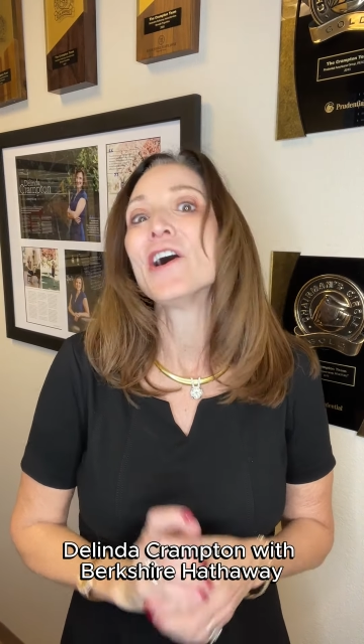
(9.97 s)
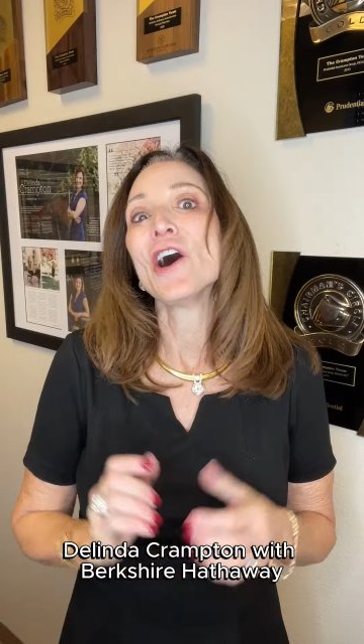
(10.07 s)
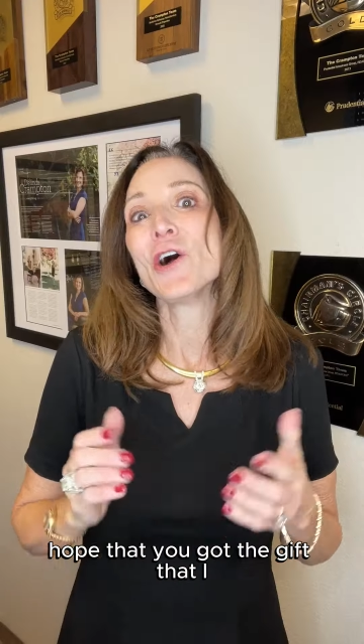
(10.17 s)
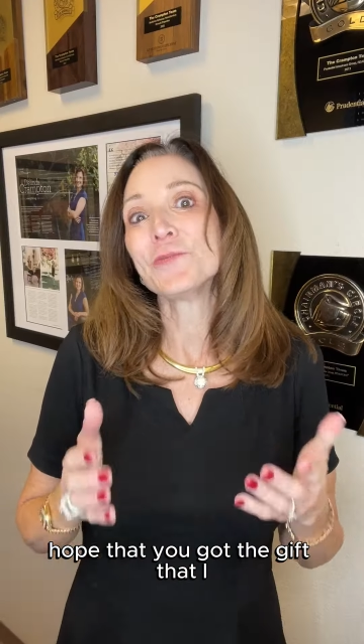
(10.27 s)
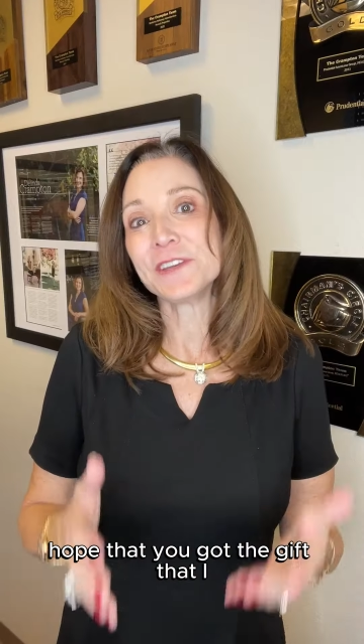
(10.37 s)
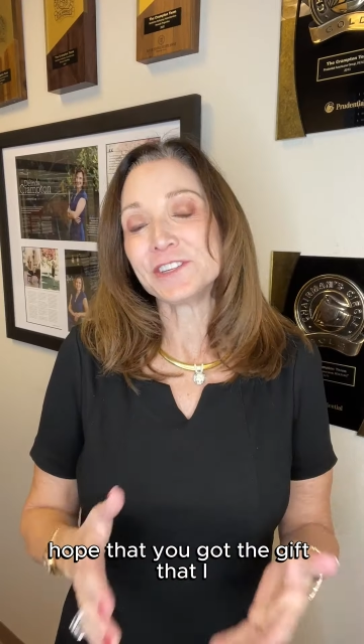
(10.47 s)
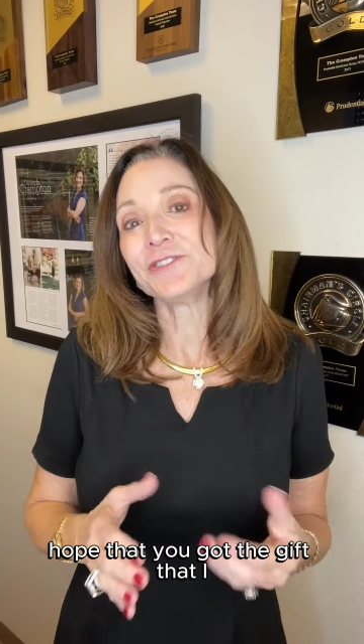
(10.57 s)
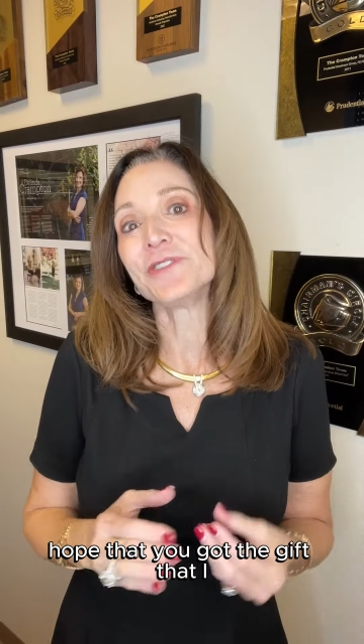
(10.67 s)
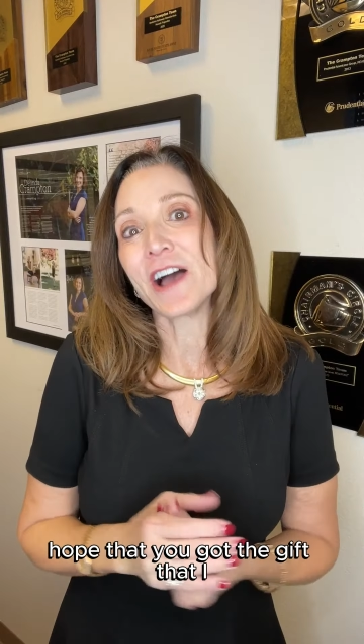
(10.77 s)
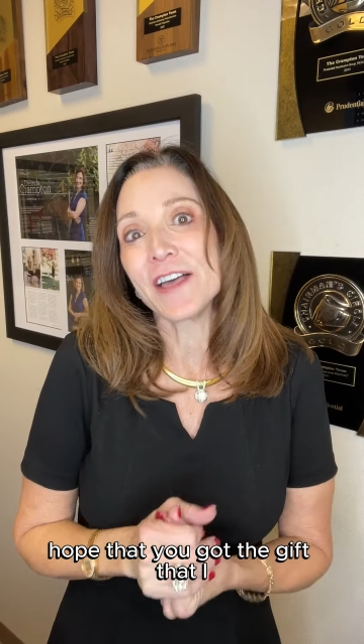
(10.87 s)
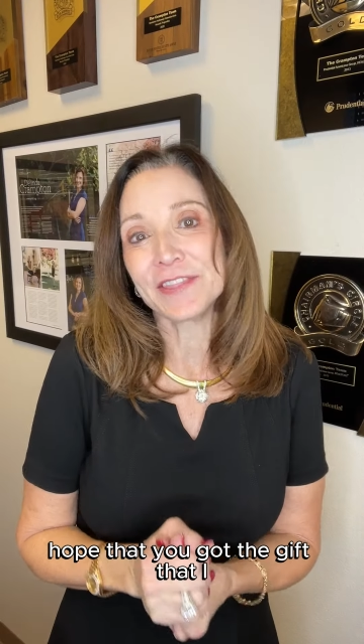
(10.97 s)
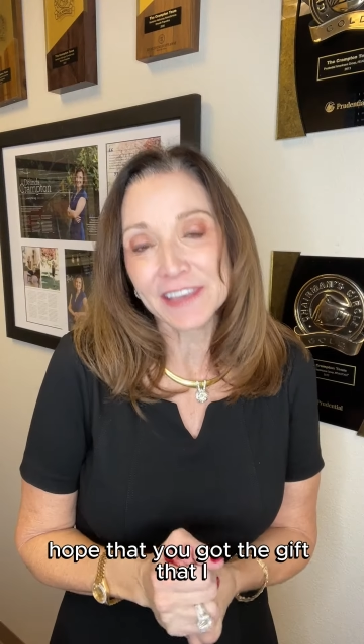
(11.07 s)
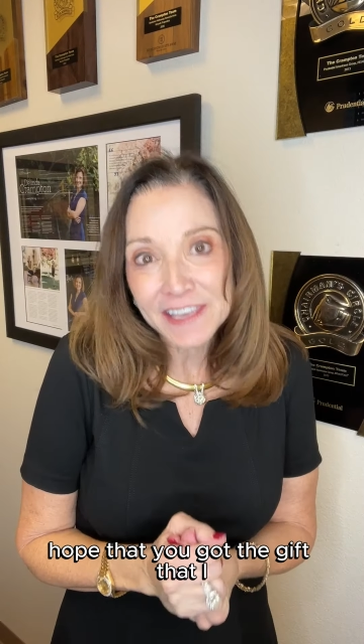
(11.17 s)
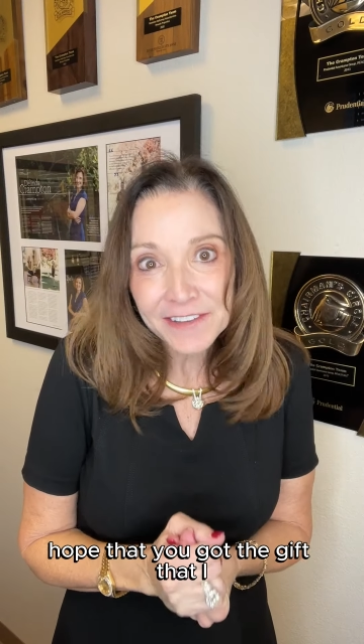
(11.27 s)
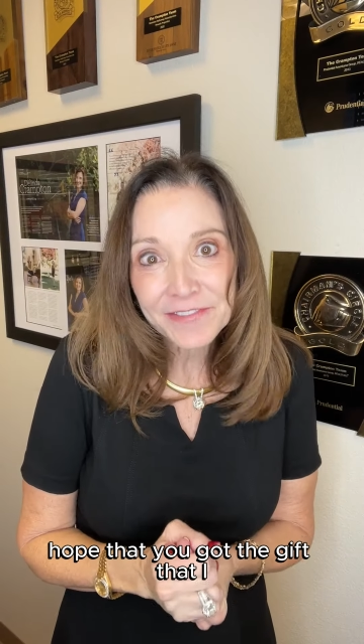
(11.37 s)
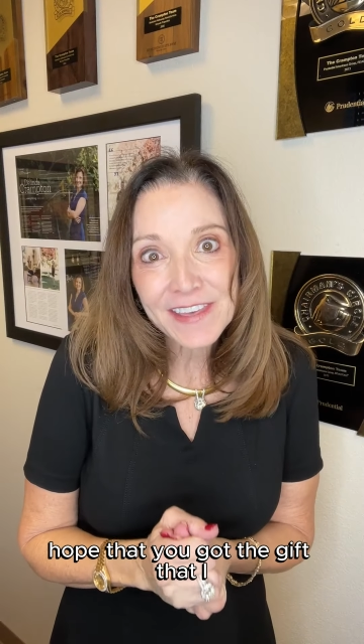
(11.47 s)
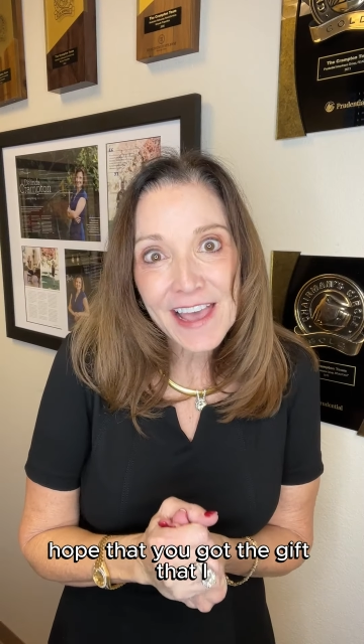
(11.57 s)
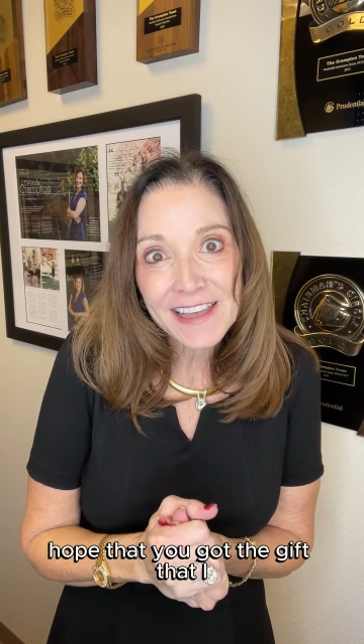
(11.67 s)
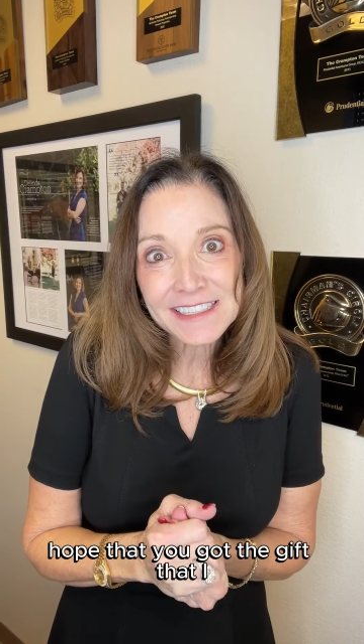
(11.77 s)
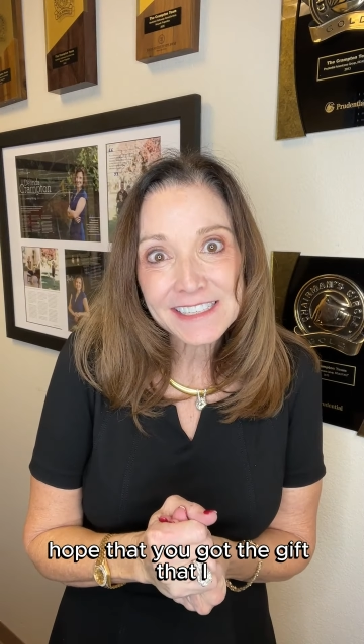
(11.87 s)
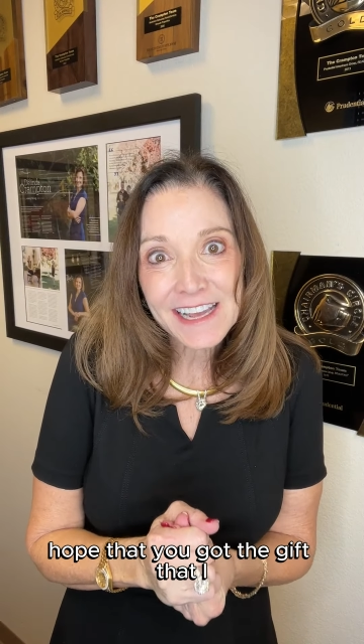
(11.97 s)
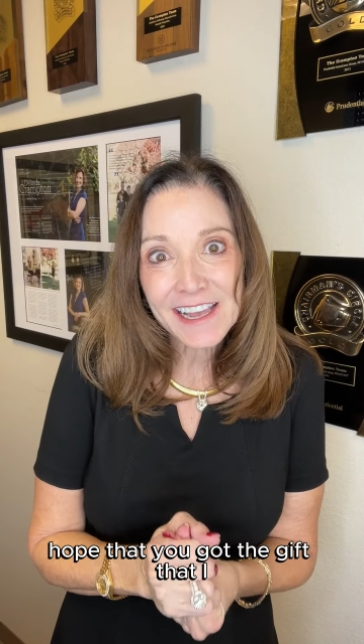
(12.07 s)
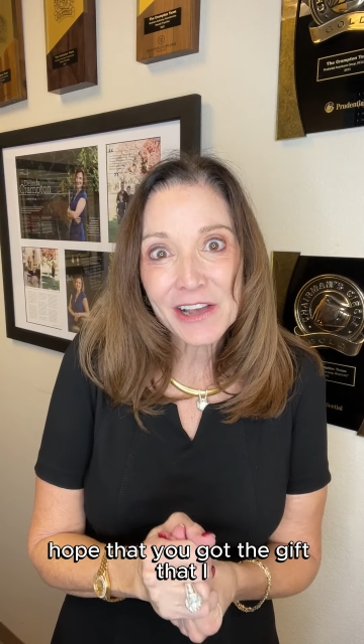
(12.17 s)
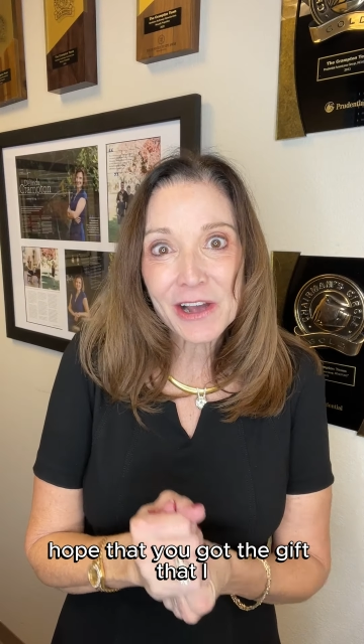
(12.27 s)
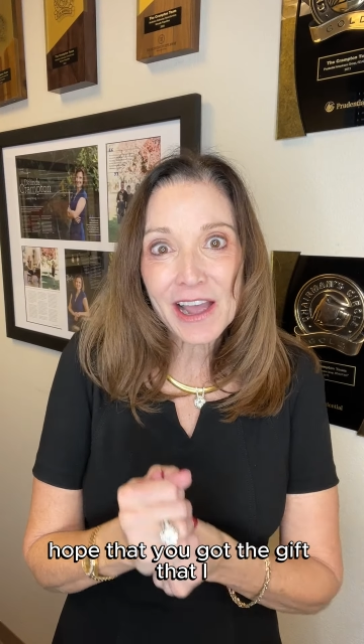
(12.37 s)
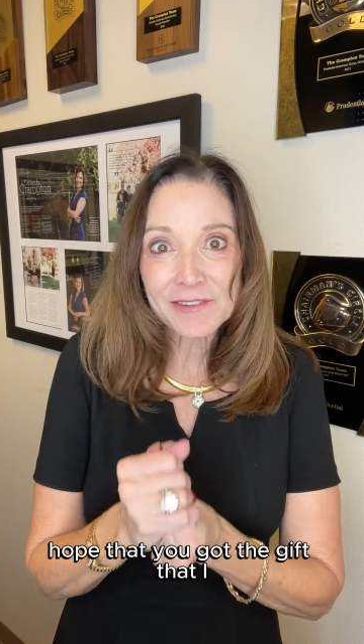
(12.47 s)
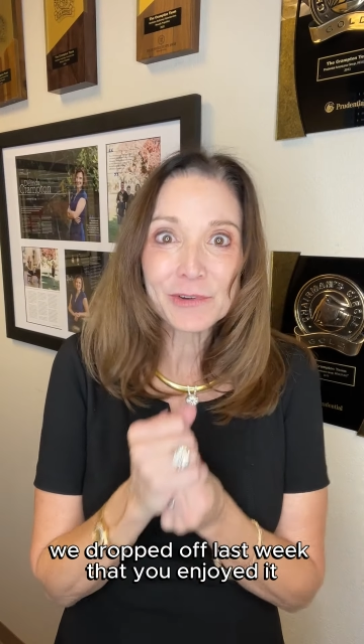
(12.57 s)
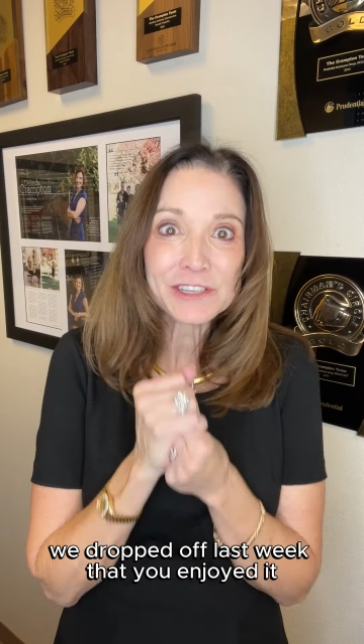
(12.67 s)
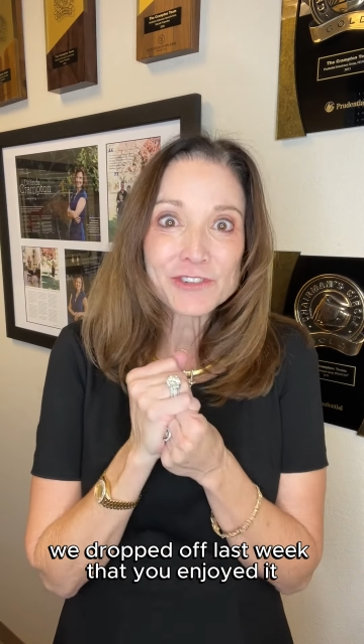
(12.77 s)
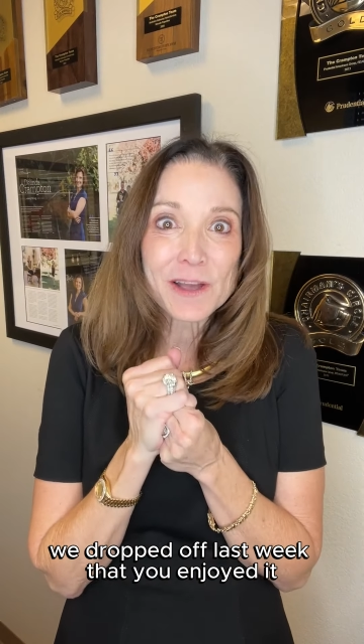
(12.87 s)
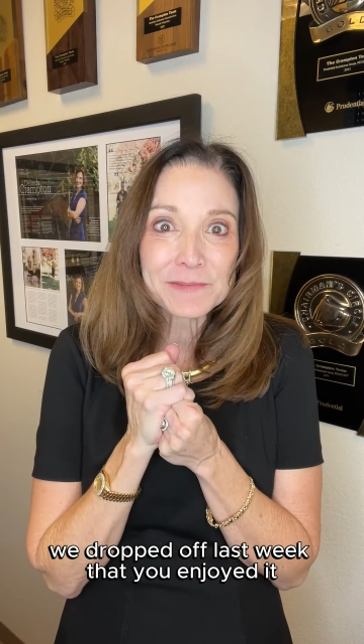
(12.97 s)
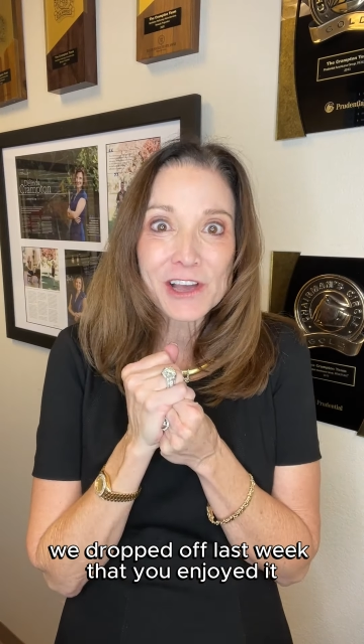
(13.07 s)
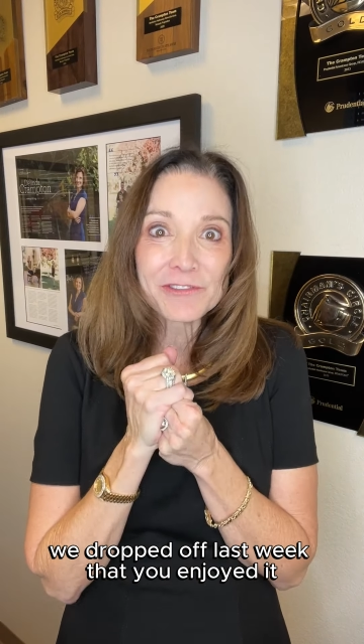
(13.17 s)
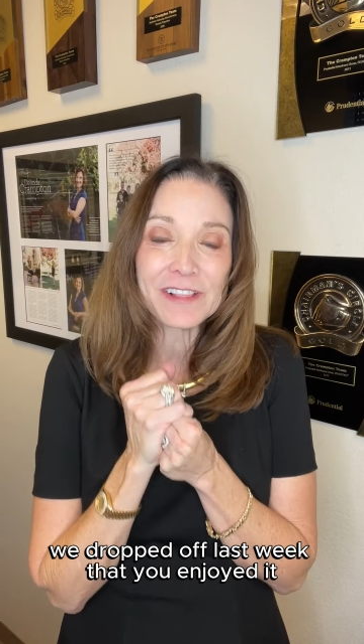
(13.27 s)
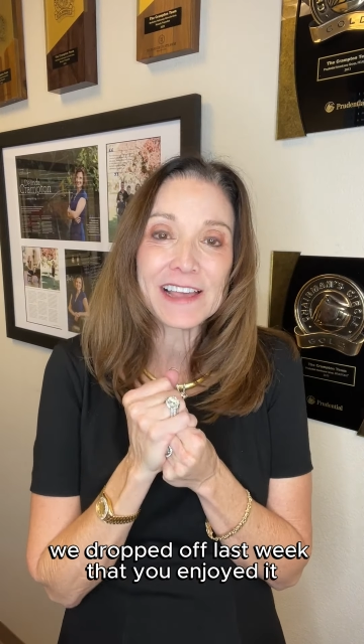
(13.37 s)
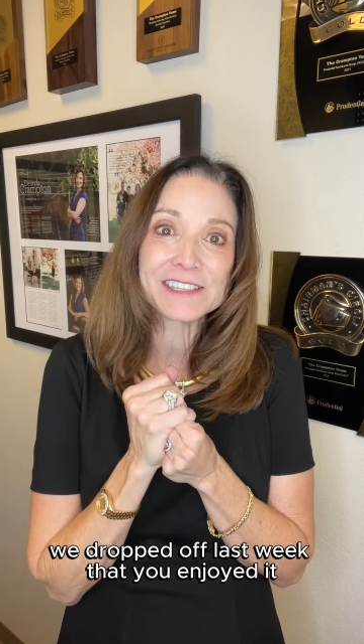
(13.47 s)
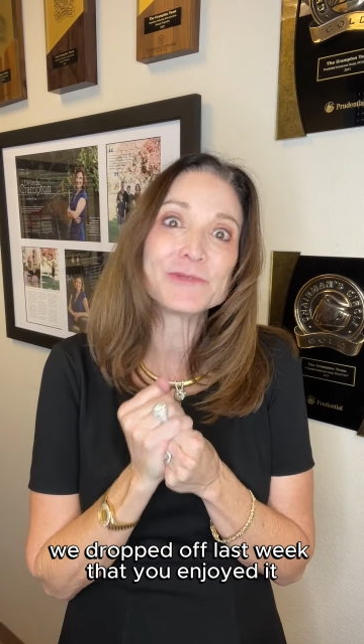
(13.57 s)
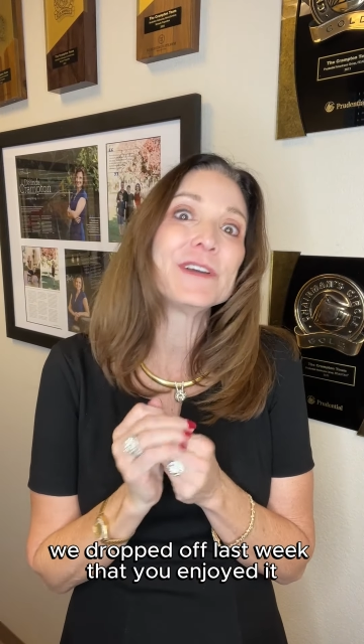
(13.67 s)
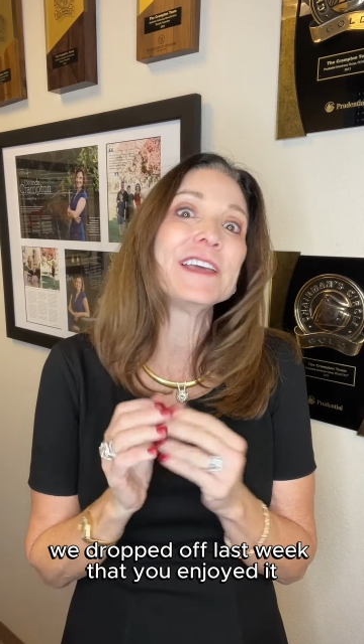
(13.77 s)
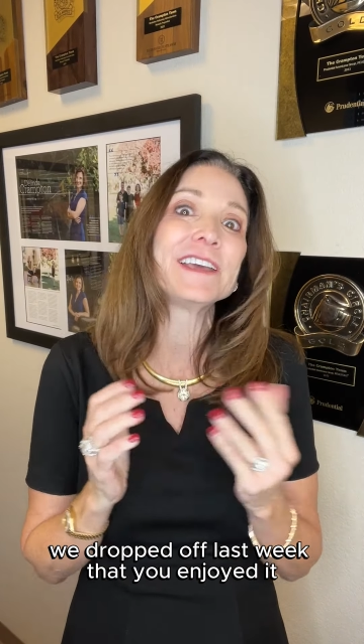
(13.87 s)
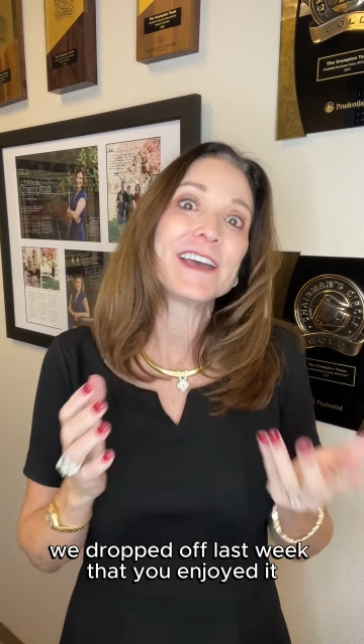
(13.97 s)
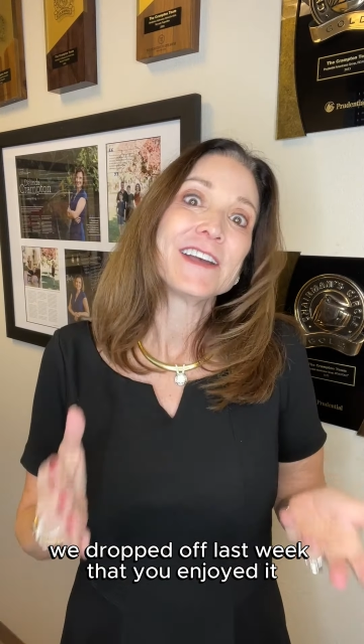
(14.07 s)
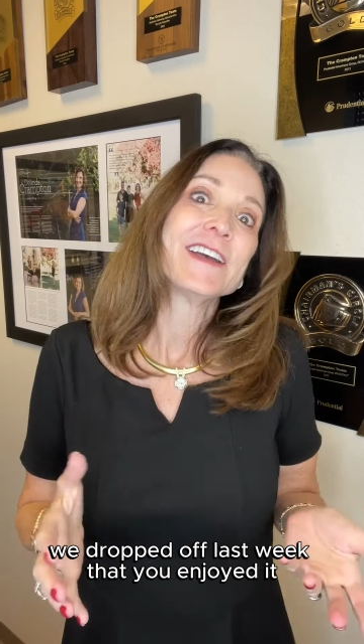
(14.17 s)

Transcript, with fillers: Hope that you got the gift that we dropped off last week,